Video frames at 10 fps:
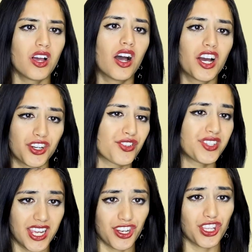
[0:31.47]

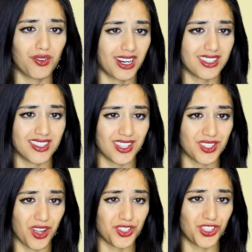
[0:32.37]
understand the United States
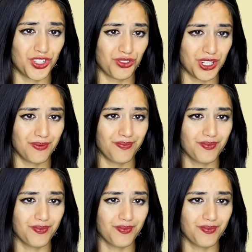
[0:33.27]
Constitution.